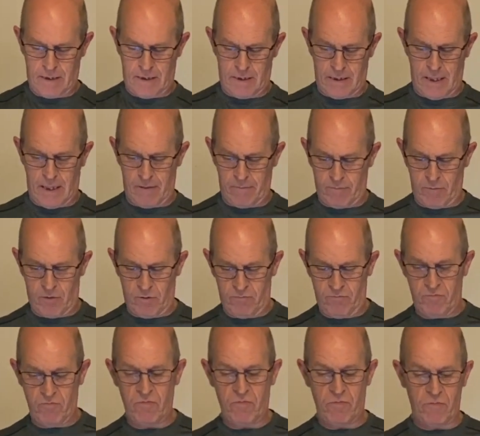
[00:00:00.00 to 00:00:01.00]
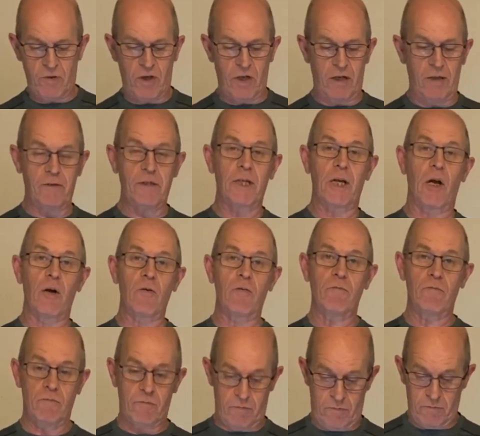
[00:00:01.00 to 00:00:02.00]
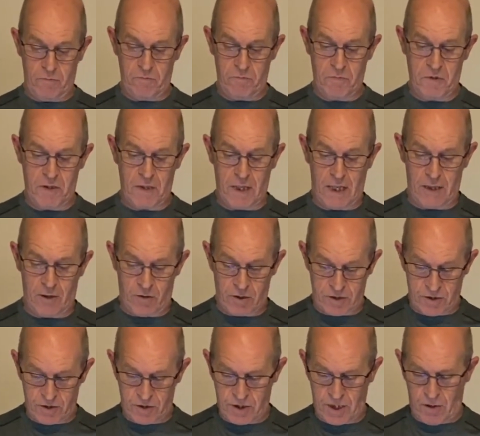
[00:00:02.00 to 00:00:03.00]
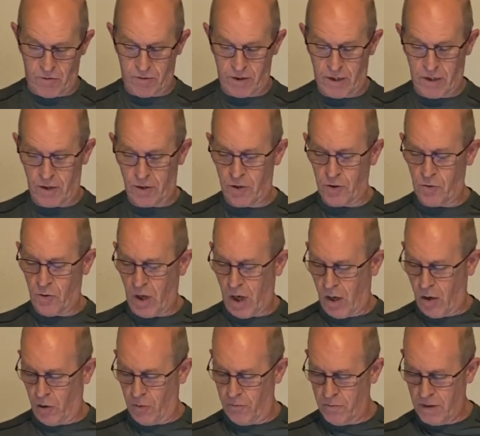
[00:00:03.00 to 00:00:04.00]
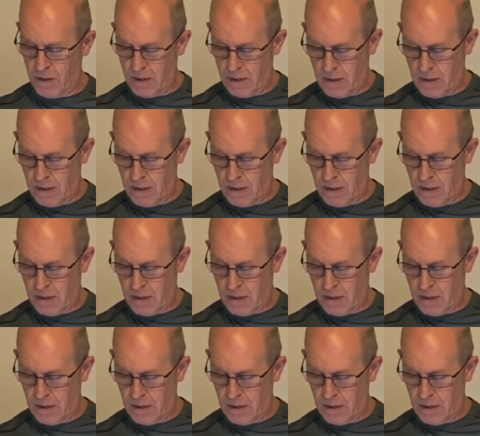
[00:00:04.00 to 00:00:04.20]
get nice and settled in her new home,